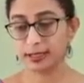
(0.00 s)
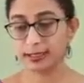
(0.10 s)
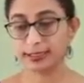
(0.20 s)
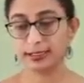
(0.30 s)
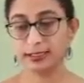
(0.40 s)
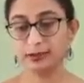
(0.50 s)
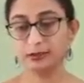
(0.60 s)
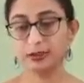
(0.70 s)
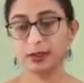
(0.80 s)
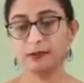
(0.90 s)

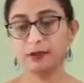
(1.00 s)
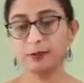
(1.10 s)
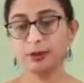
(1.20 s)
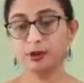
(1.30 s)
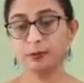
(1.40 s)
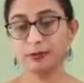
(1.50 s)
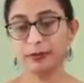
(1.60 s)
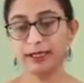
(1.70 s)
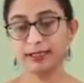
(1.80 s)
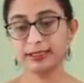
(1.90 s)
so from human
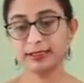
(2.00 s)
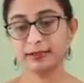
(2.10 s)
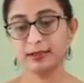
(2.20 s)
beings,